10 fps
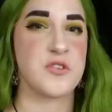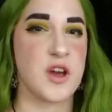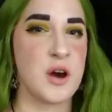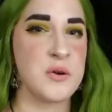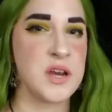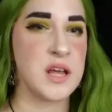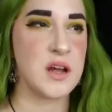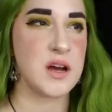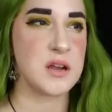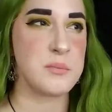If you're going in
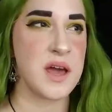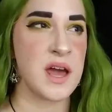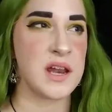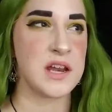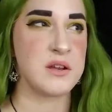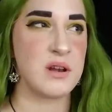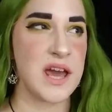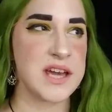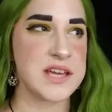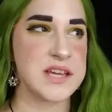on a matte and you
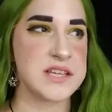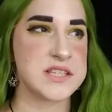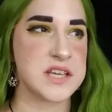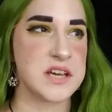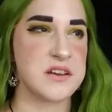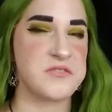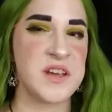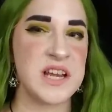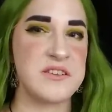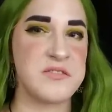like it to
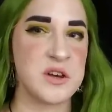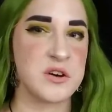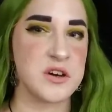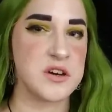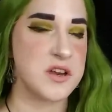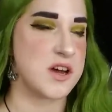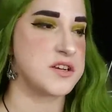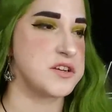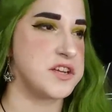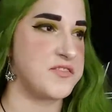feely feel good
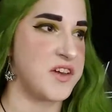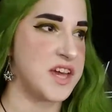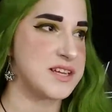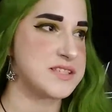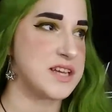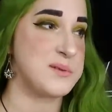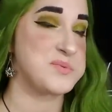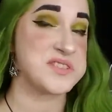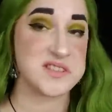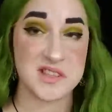under your fingertips,